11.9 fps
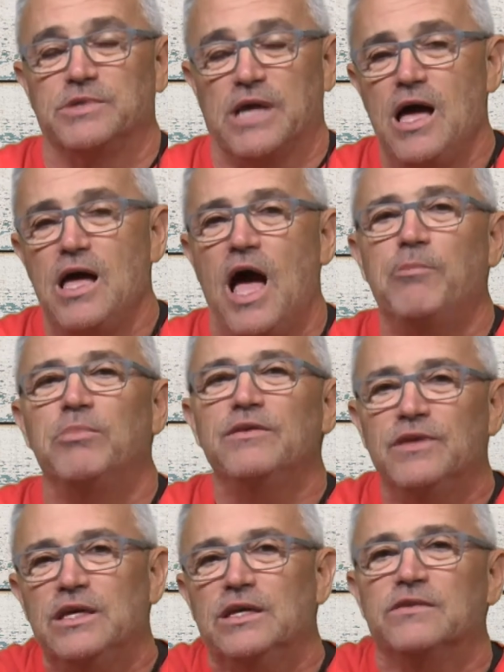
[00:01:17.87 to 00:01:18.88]
I believe
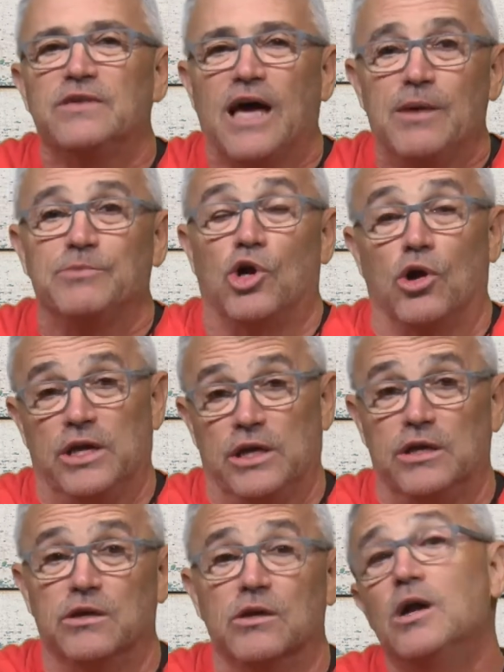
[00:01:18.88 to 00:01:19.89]
the end times are
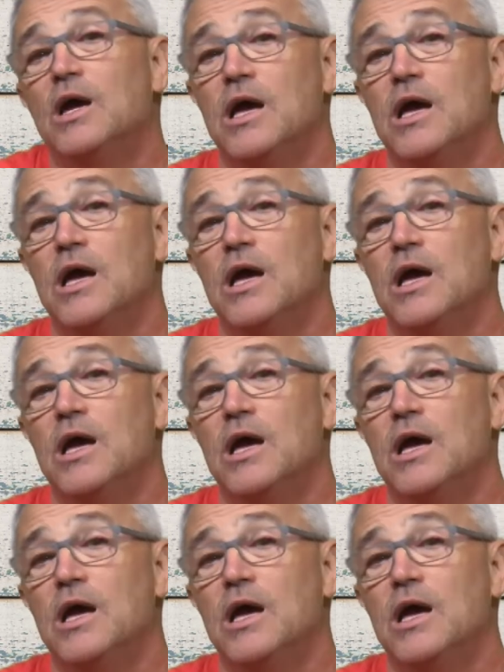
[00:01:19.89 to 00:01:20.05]
here.